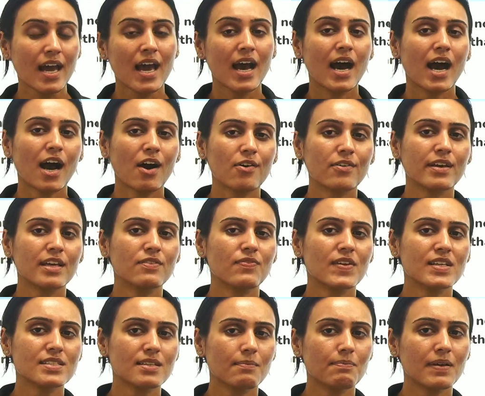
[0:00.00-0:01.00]
How can we
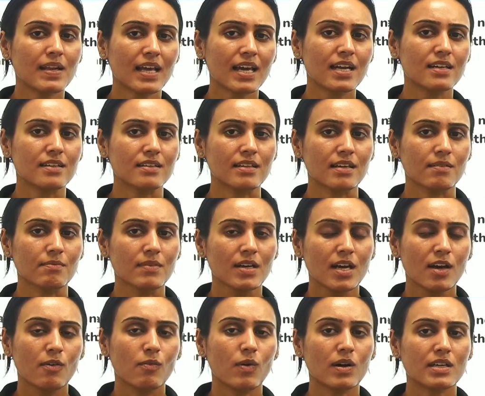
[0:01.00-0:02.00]
separate them?
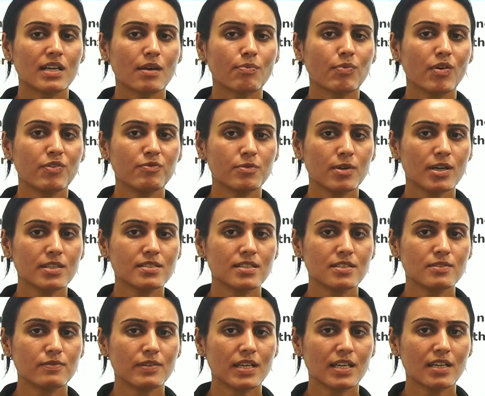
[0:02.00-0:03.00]
What type of process
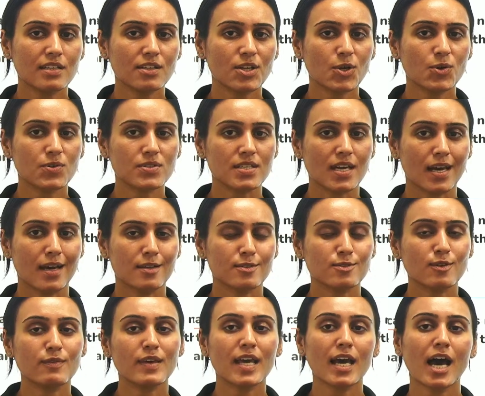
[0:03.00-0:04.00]
we can use here? So
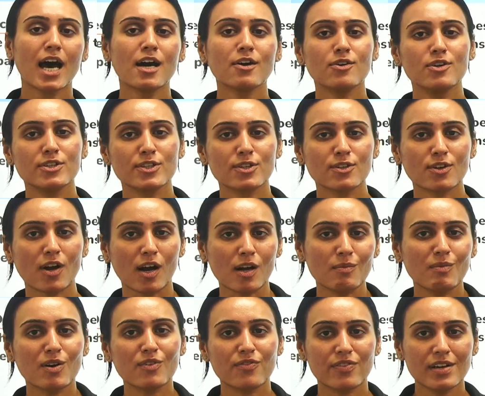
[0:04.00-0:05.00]
we are going to talk
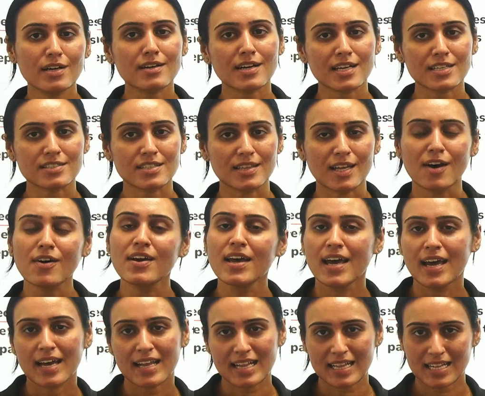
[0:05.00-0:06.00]
about filtration now.
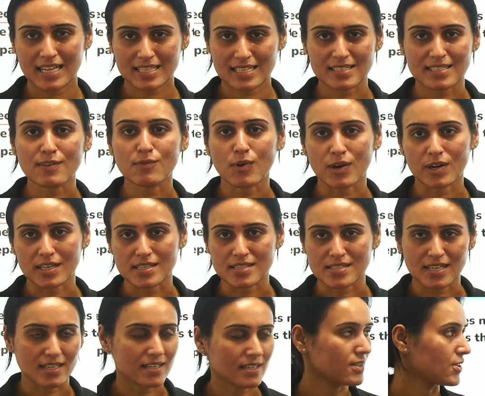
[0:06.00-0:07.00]
Let's see what is it.
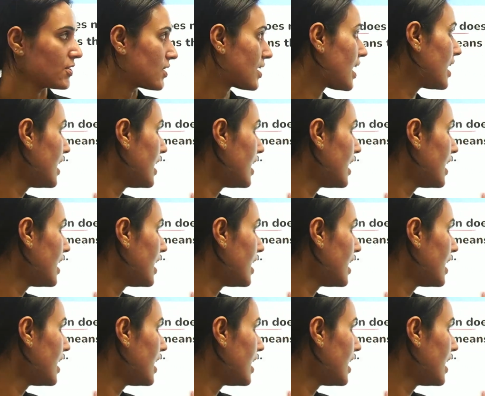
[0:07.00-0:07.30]
Okay,